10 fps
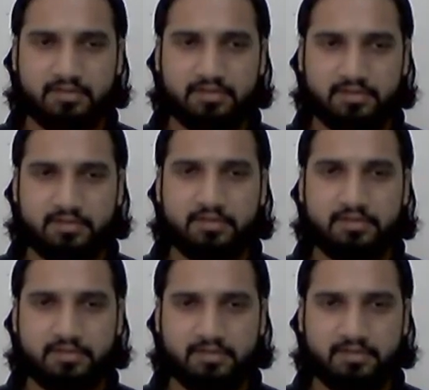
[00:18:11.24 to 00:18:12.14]

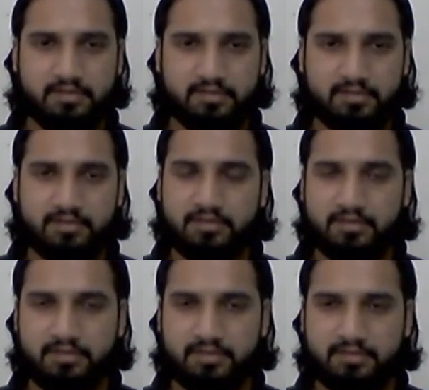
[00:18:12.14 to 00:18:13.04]

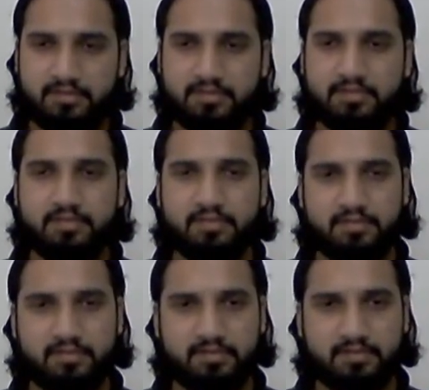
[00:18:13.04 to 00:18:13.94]

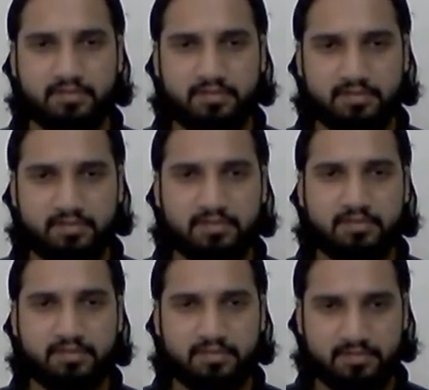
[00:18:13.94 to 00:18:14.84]

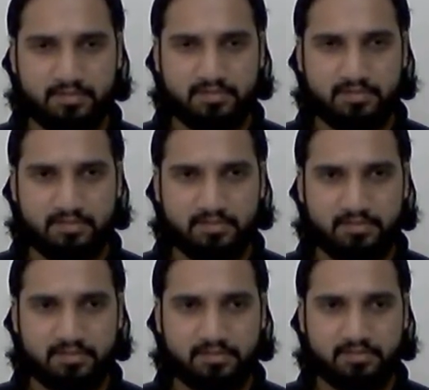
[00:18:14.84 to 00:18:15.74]

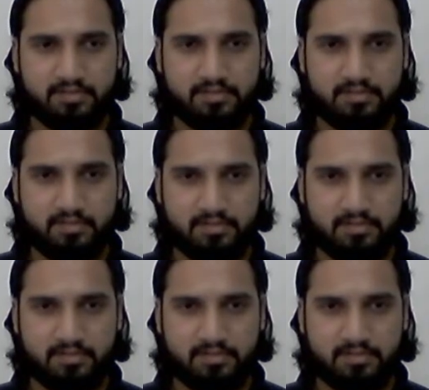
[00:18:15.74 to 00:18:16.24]
This person isn't speaking.